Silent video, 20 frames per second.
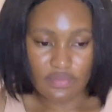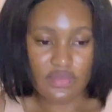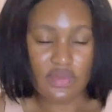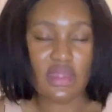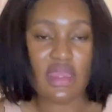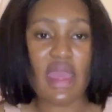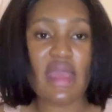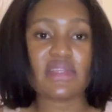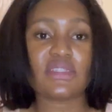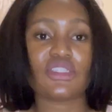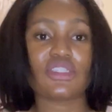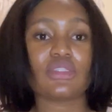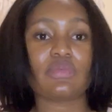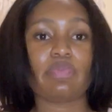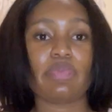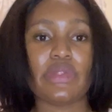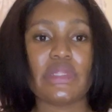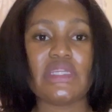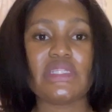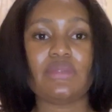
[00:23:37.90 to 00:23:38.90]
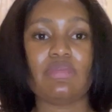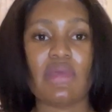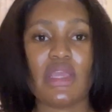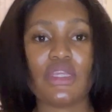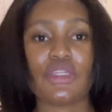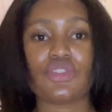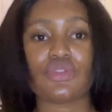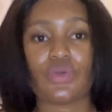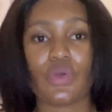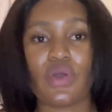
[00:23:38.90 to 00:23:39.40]
Guys, just please make
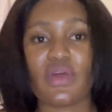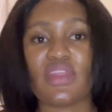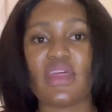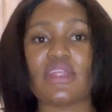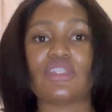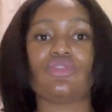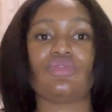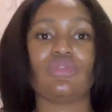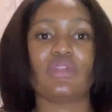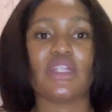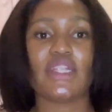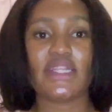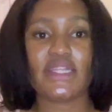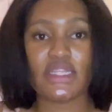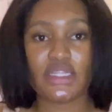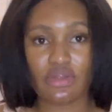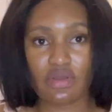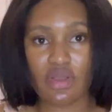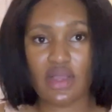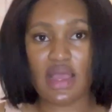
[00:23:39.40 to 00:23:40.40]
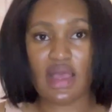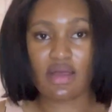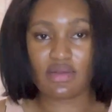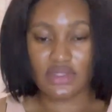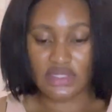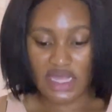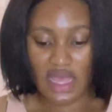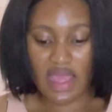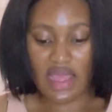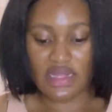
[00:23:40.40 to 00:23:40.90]
sure that you clean your counter.